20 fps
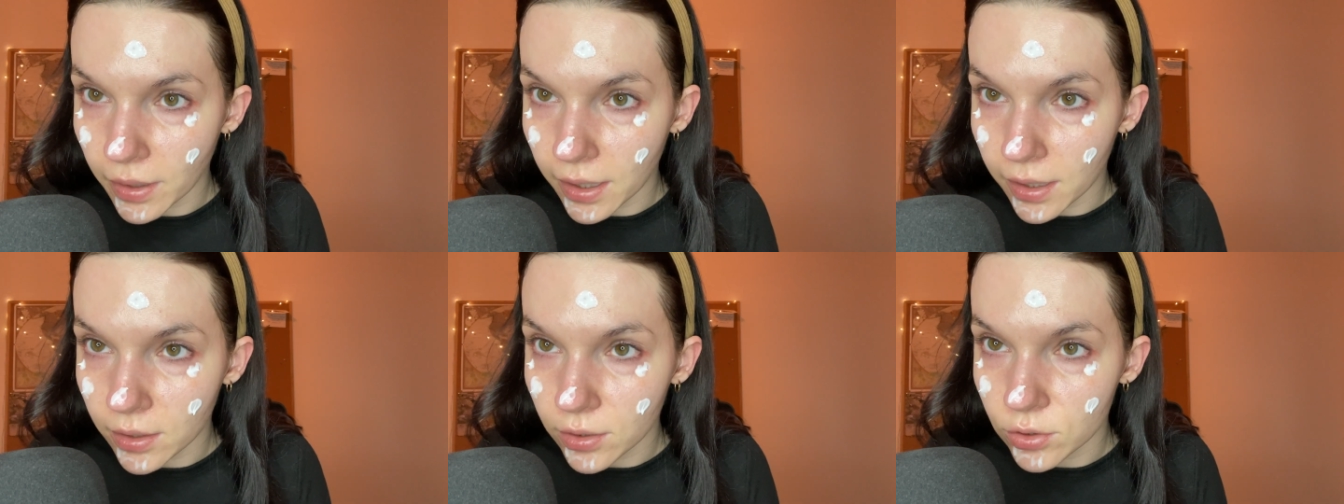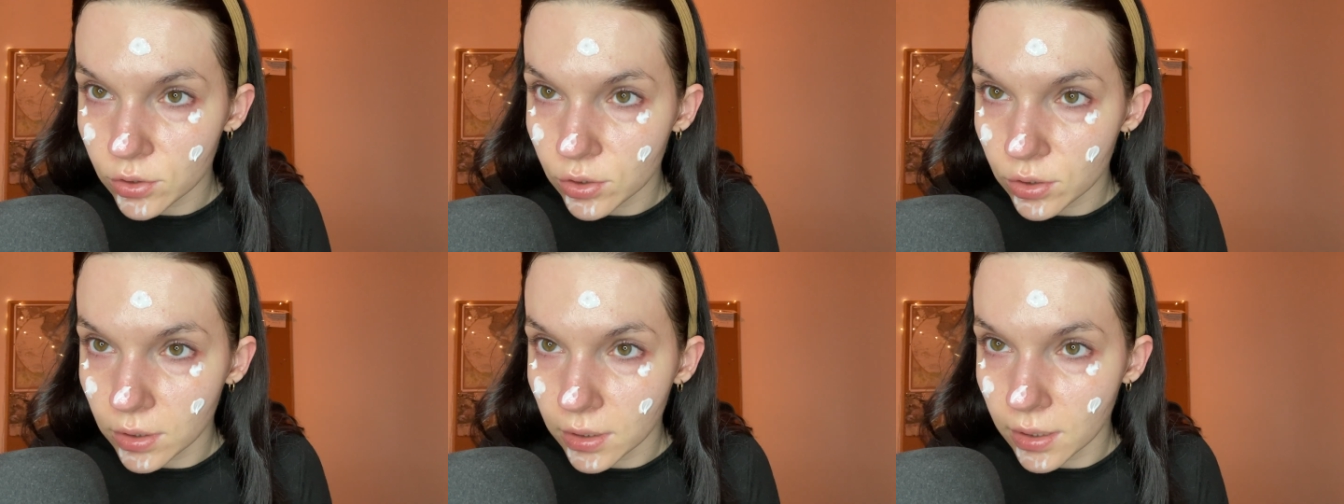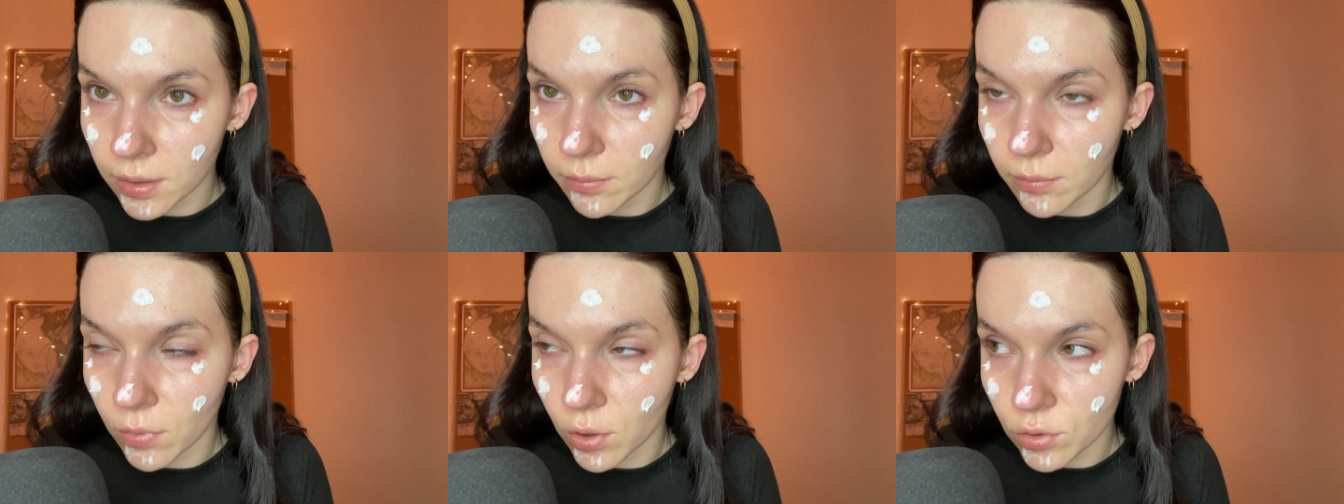
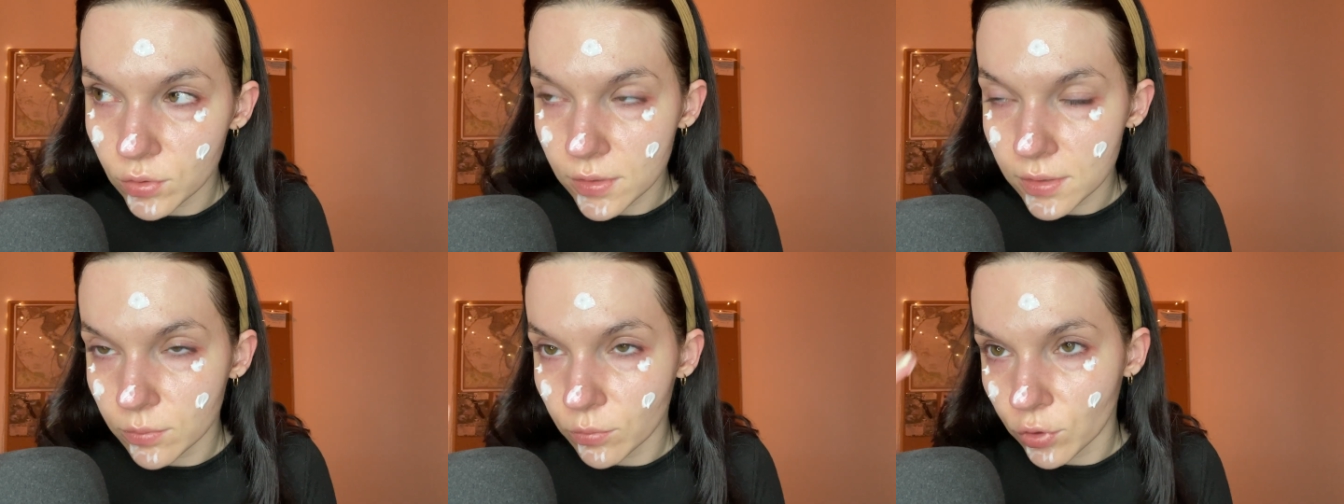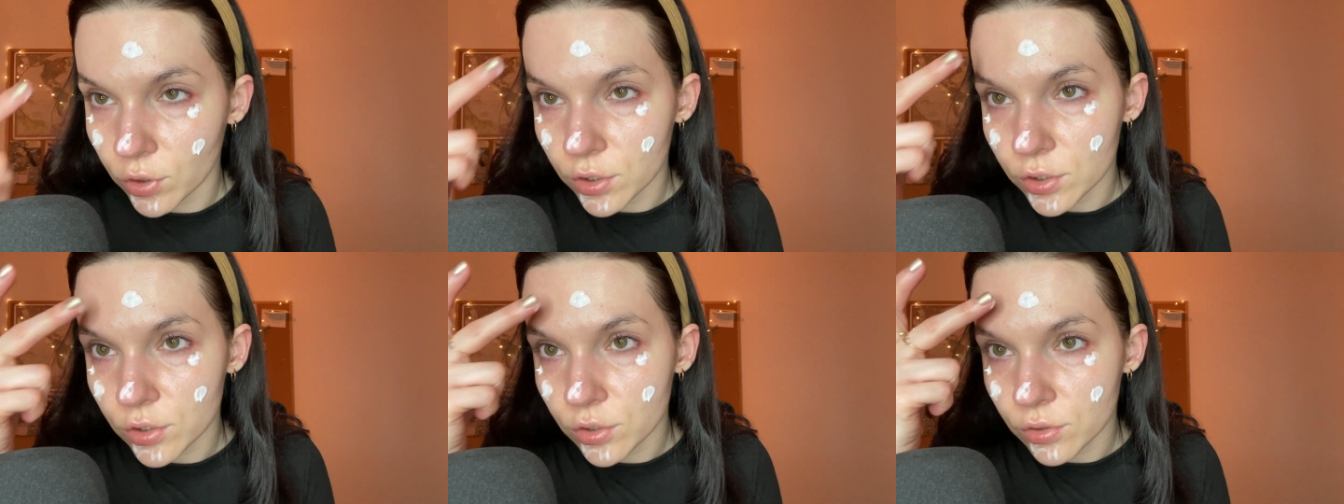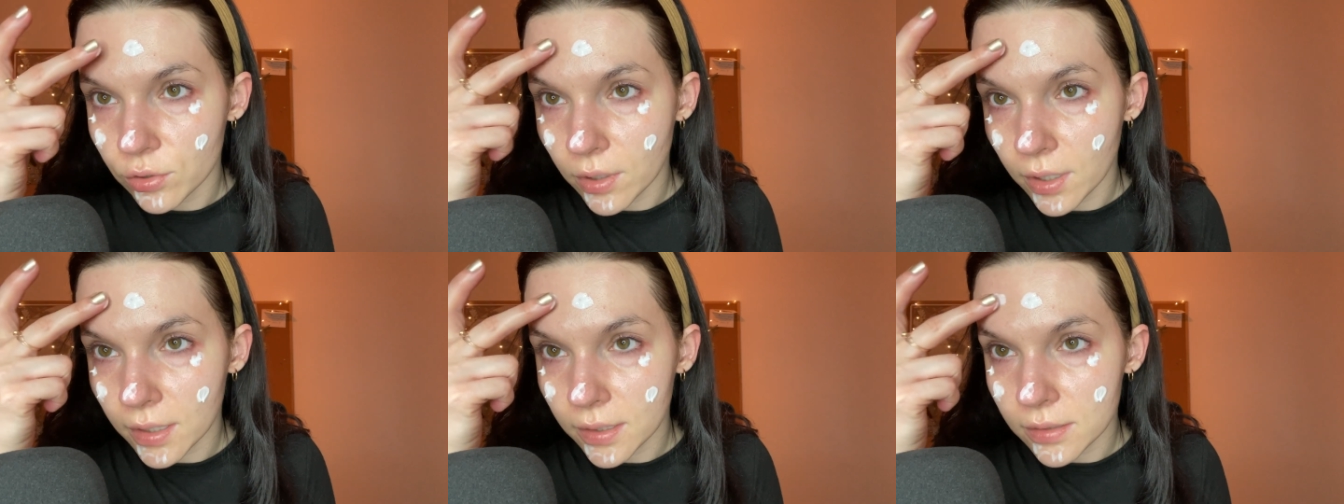Actually, most
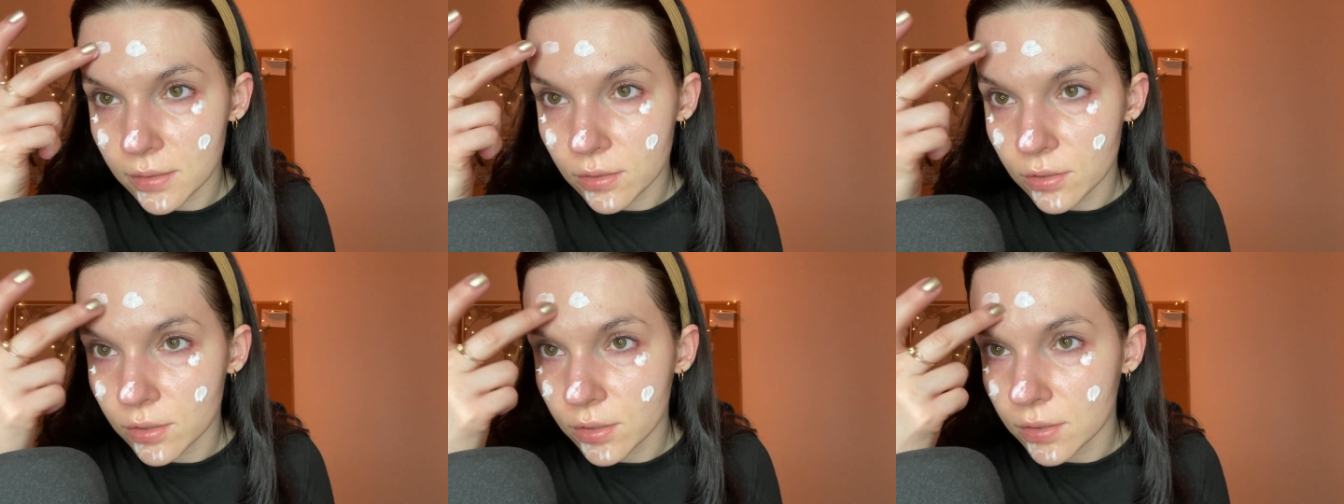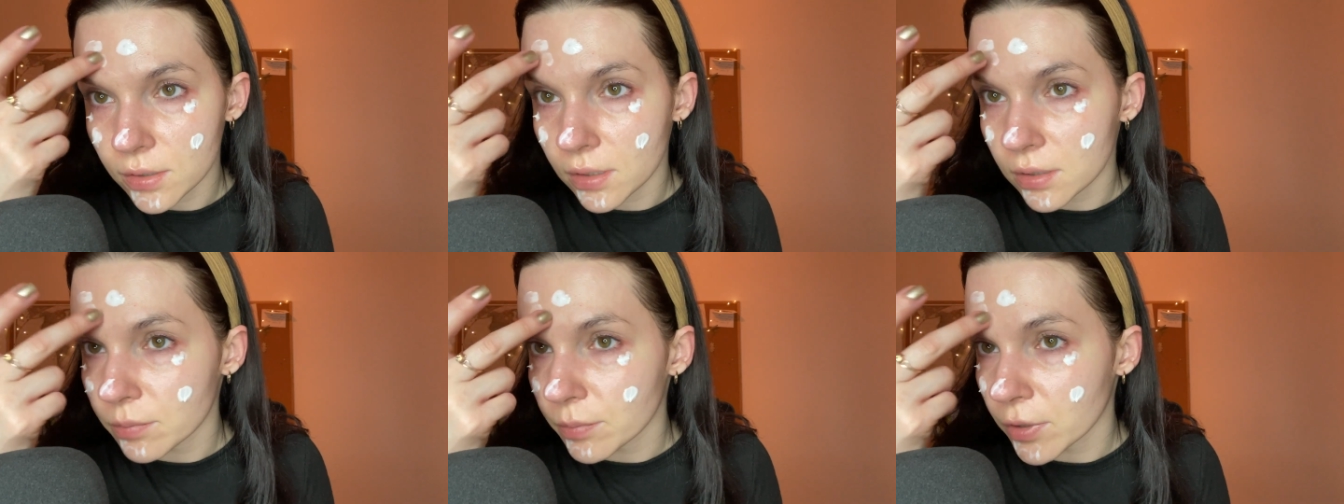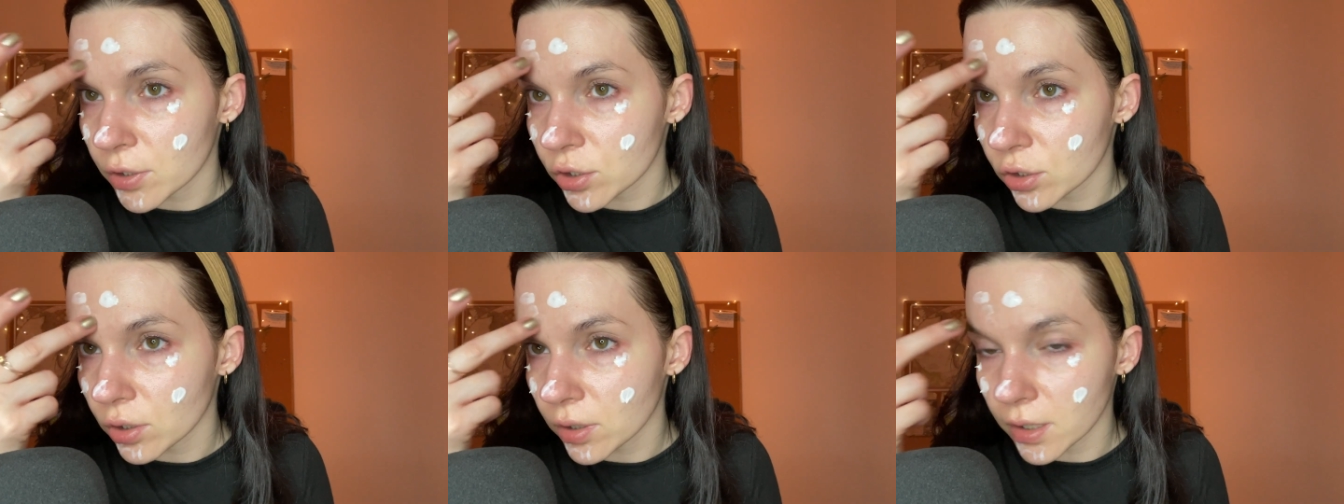moisturizers,
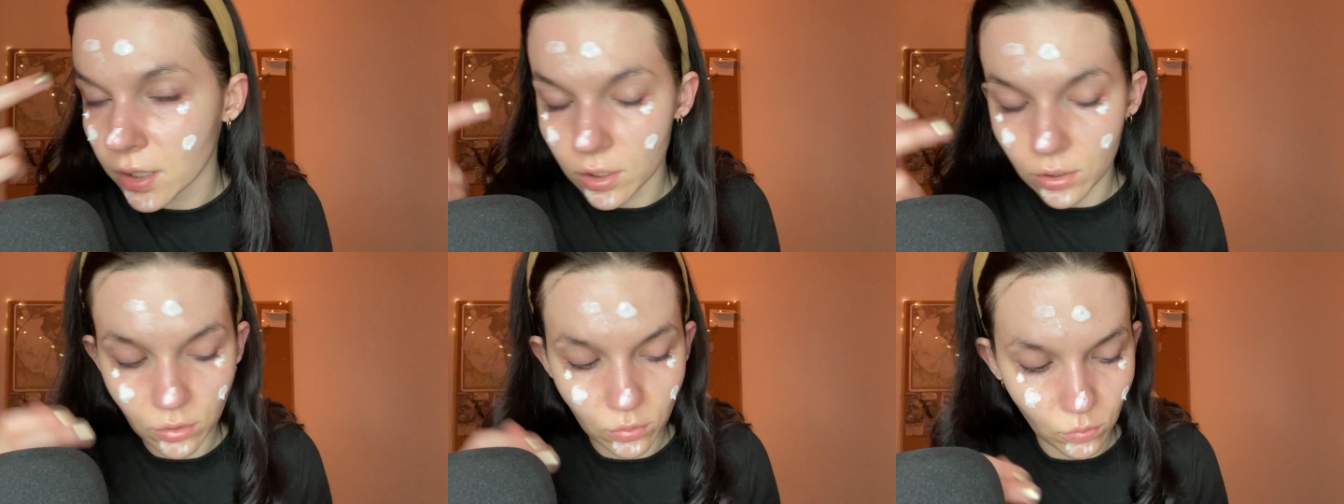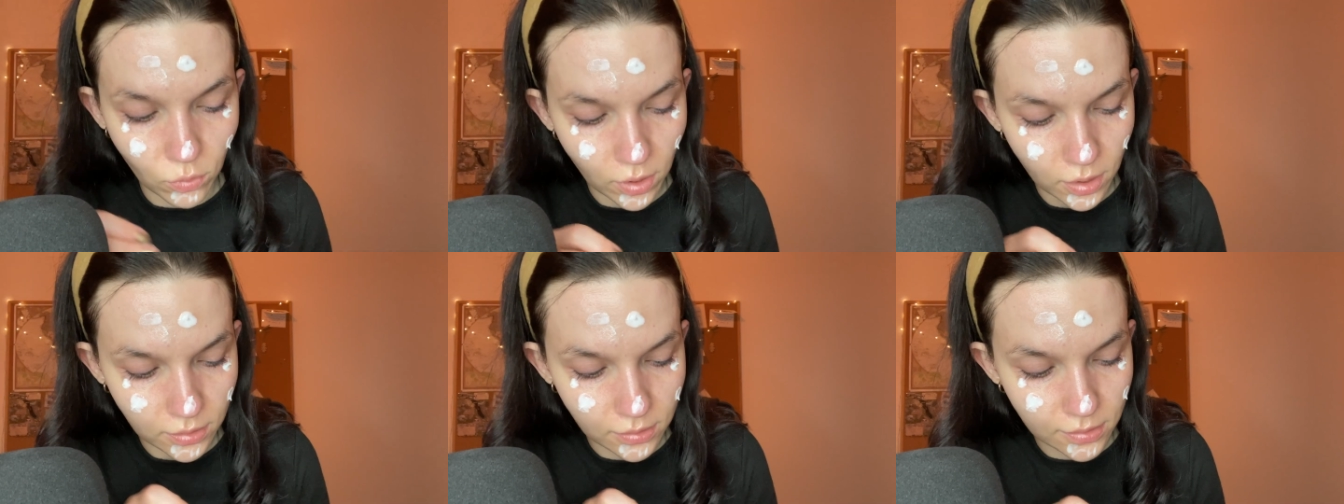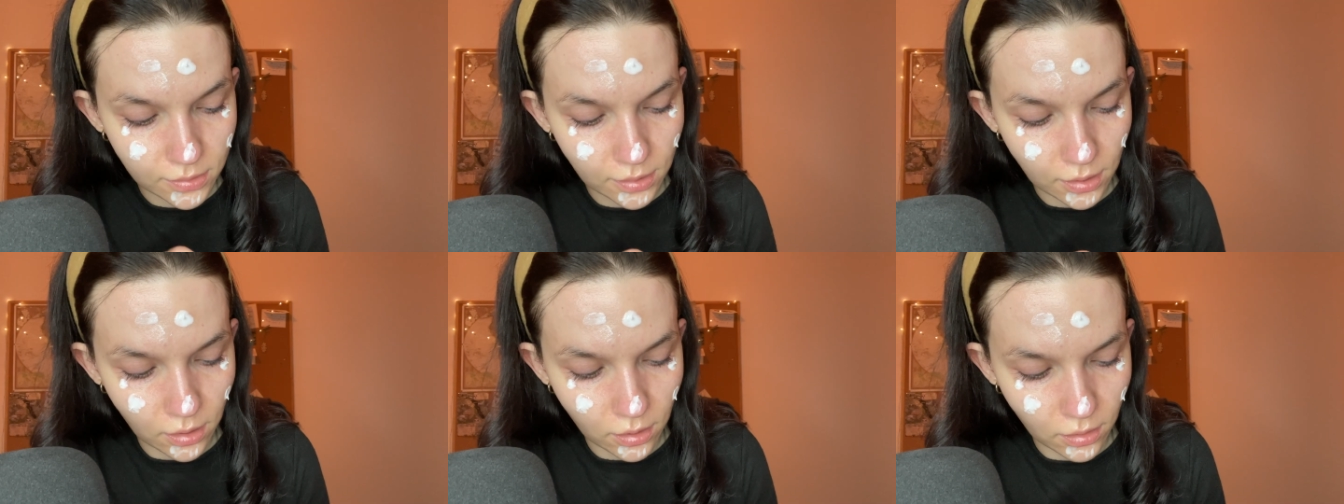especially good
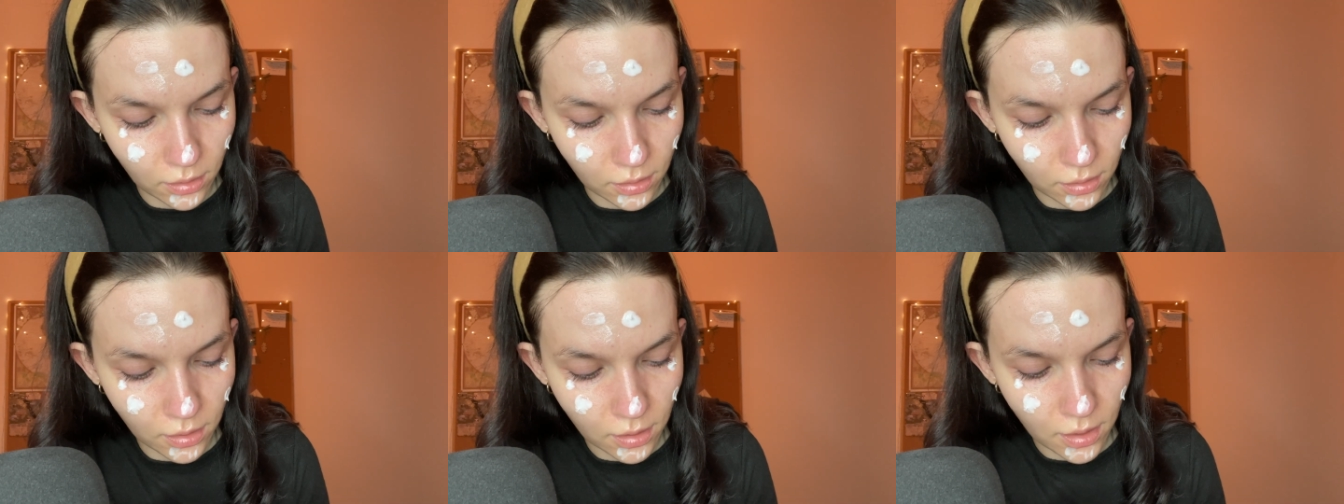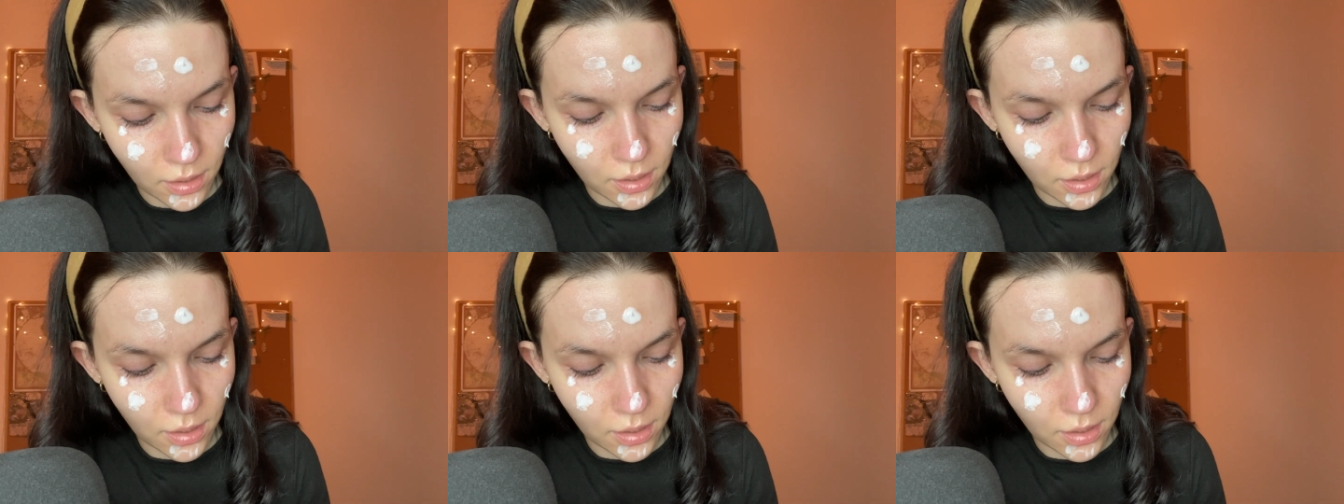ones that are